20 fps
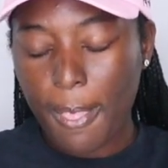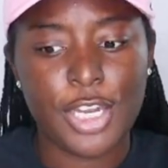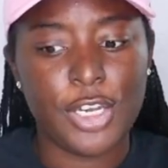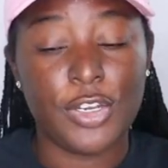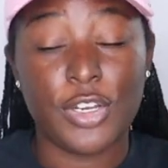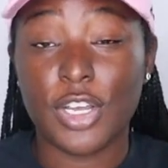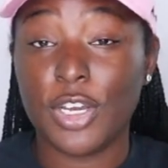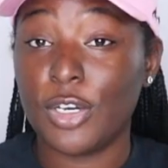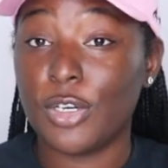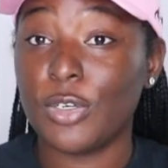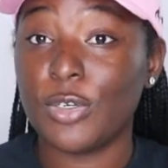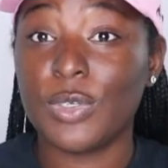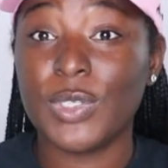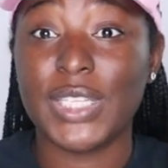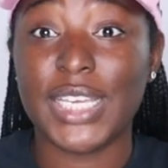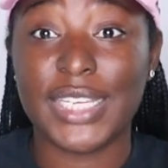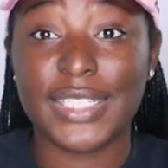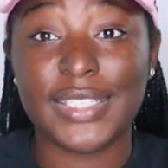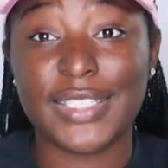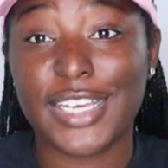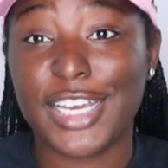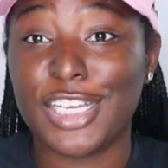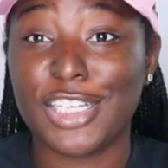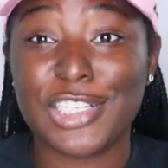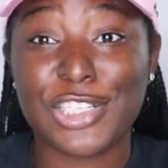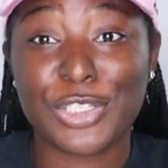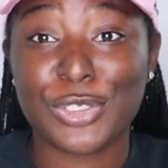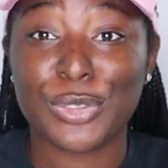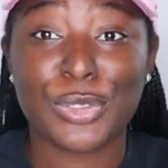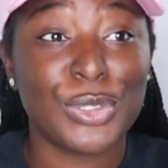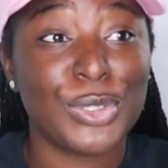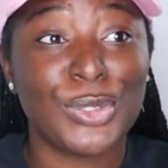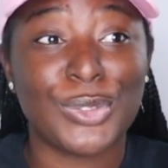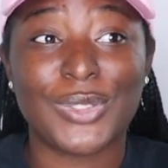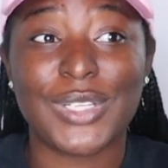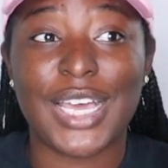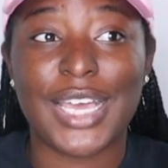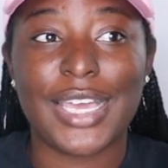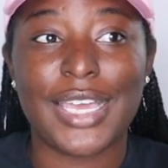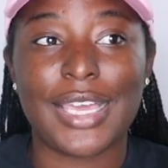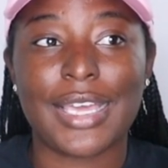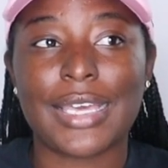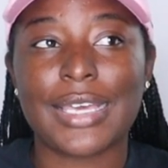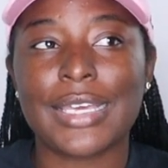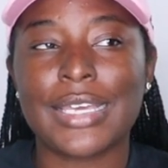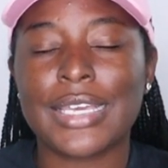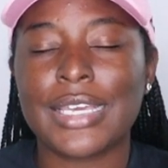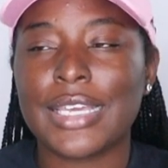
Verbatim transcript: No, that's not true. Like,